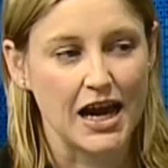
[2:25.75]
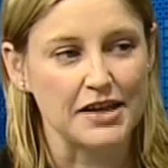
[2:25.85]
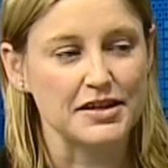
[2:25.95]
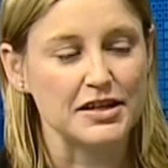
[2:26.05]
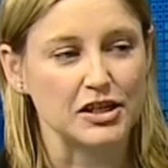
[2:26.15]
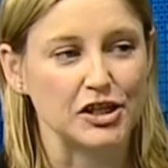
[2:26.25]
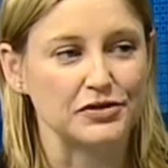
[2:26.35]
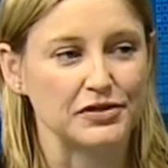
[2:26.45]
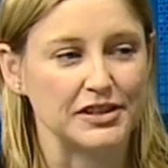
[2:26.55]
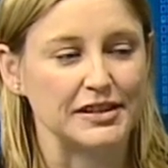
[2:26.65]
I think a lot
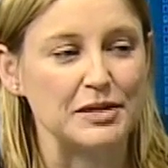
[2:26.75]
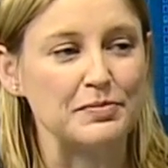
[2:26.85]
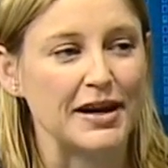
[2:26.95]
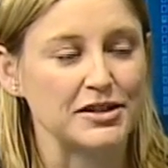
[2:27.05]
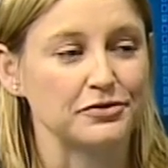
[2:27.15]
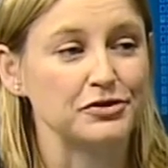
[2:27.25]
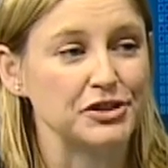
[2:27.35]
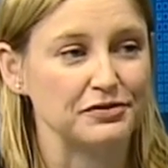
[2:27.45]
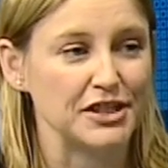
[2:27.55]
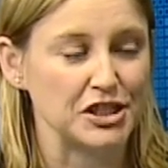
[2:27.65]
of the impact of food
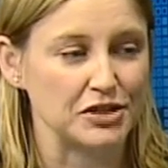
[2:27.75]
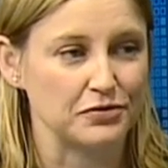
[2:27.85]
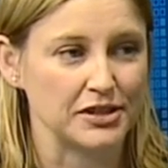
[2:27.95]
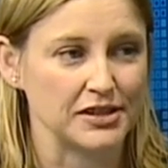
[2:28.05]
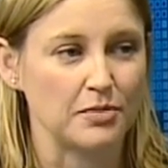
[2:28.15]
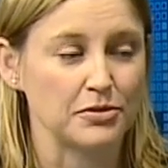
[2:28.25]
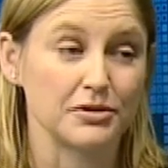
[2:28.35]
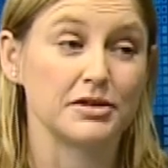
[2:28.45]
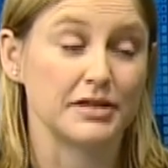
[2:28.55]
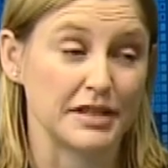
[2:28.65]
inflation, for example,
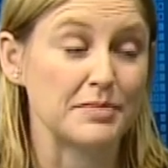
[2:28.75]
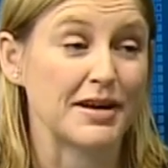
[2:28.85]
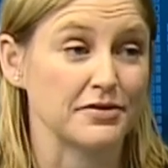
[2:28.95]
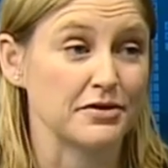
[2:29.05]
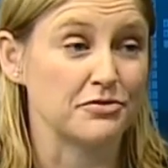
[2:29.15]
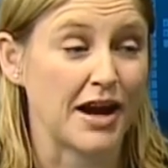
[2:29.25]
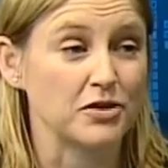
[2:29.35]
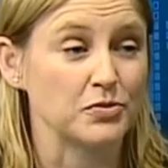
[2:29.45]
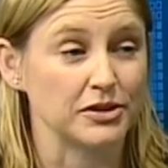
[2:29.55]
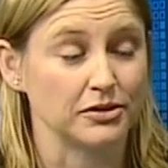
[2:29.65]
the impact of the
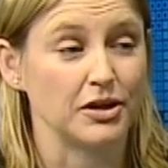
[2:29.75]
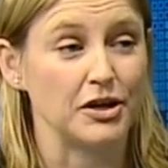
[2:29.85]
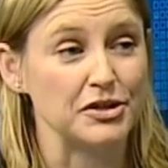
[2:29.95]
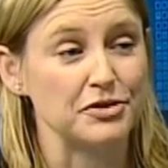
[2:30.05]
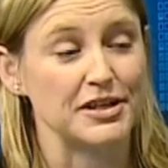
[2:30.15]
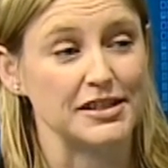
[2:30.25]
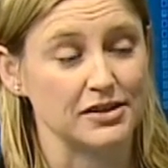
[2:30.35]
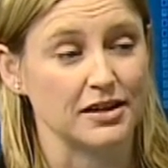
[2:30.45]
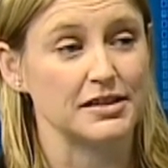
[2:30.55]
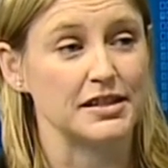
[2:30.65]
drought, we'll only really
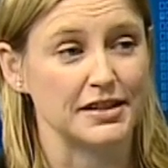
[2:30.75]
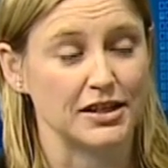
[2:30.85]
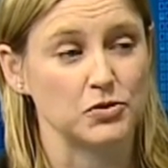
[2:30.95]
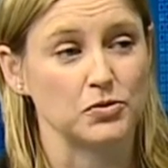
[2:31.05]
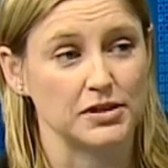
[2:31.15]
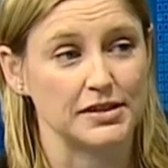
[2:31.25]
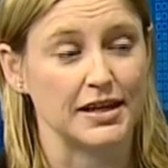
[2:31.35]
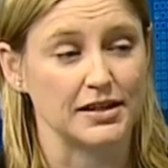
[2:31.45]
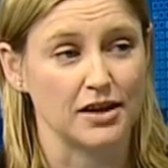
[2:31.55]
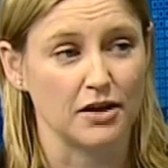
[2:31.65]
start seeing that towards the
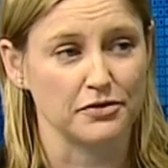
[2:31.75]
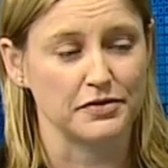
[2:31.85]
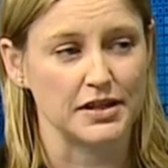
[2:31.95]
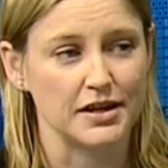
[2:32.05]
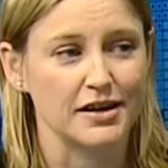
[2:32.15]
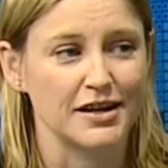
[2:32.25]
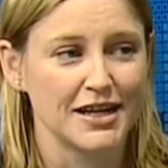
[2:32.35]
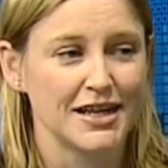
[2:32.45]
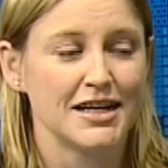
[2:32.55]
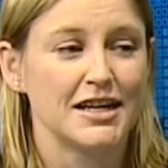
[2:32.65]
second half of the year.
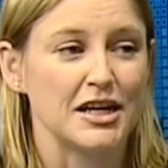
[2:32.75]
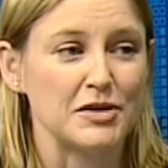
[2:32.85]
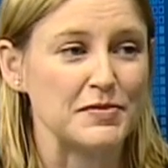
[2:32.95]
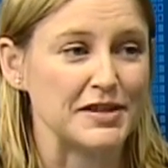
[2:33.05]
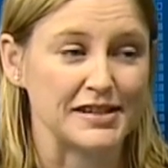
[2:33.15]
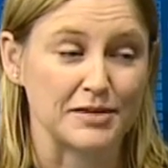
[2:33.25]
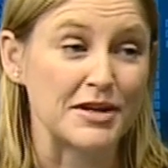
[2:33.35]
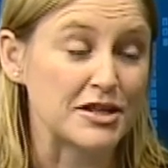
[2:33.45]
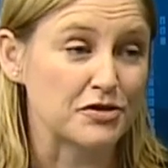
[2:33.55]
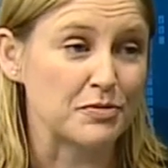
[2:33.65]
There's
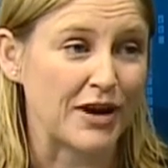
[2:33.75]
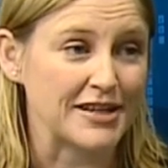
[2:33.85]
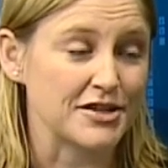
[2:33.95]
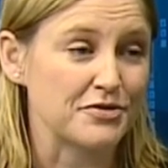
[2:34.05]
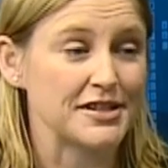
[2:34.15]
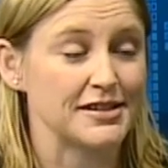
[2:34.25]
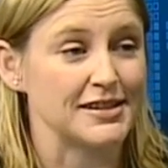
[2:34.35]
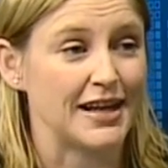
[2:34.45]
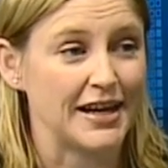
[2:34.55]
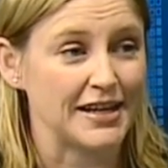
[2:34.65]
administered price increases
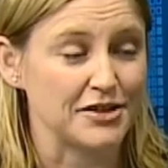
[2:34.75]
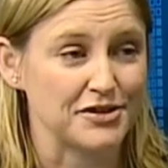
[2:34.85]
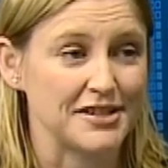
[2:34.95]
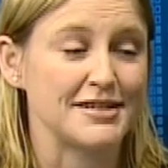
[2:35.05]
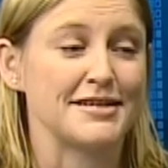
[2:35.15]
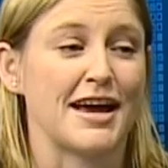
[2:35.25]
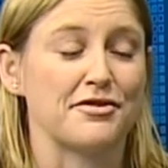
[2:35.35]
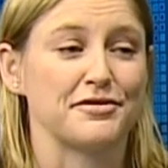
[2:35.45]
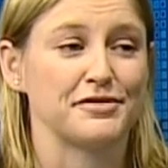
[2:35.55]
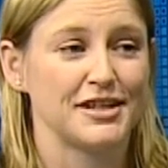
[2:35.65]
like electricity
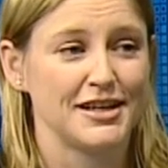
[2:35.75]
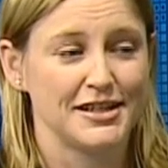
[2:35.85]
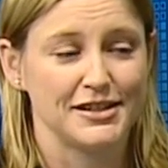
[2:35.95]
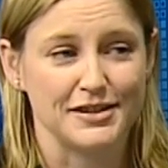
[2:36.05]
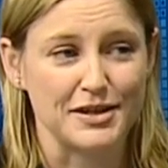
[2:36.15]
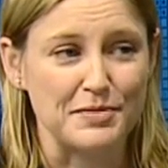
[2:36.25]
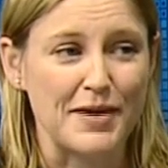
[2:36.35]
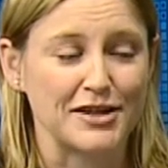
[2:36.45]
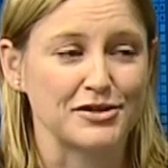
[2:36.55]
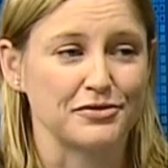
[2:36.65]
tariffs. It's the
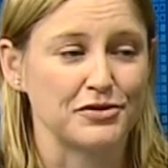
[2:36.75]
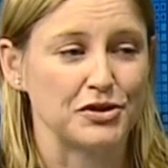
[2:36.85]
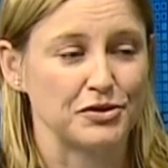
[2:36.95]
impact of